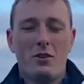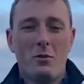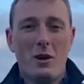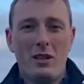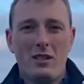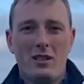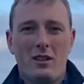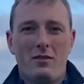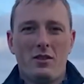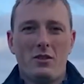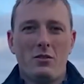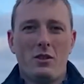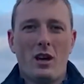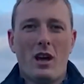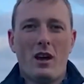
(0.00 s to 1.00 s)
twenty-seven
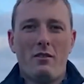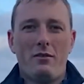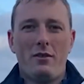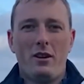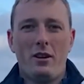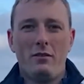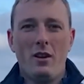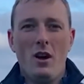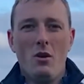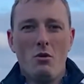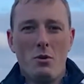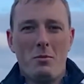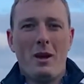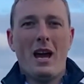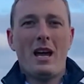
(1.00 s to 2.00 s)
two fifty-five
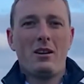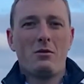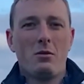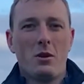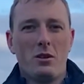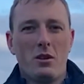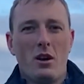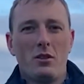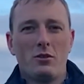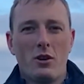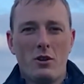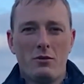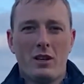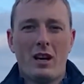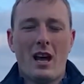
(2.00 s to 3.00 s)
would be adequate on
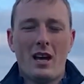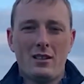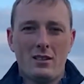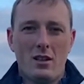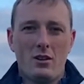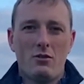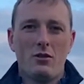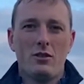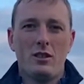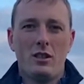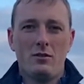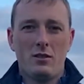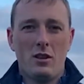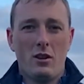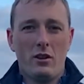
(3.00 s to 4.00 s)
ground that has not
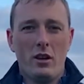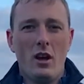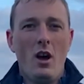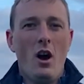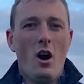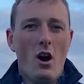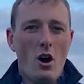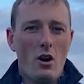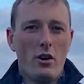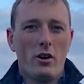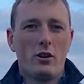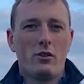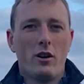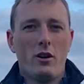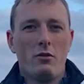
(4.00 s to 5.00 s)
received slurry or
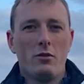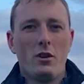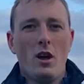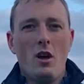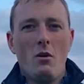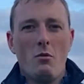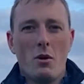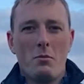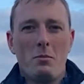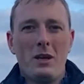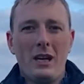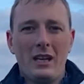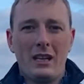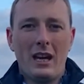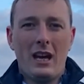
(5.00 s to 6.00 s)
on ground where
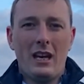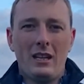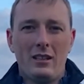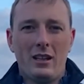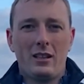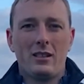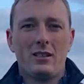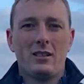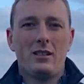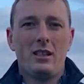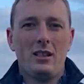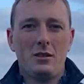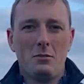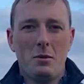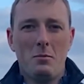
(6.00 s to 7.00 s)
P and K indexes
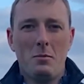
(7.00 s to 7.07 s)
need to be